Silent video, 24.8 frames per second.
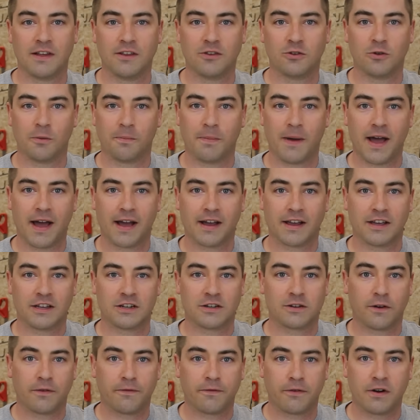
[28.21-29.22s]
into a
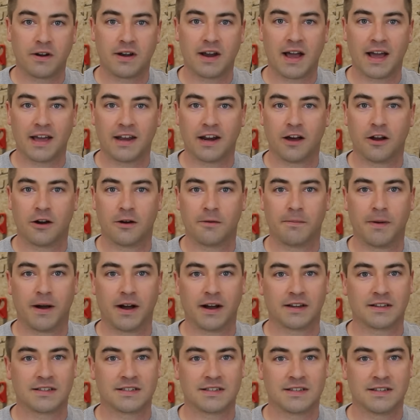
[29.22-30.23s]
package for 900
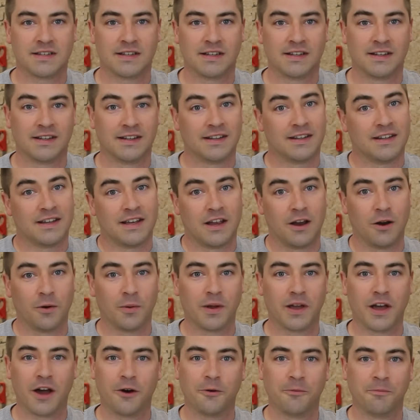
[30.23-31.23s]
bucks. Here
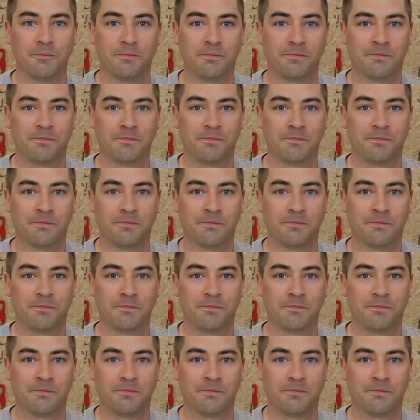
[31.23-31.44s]
we go.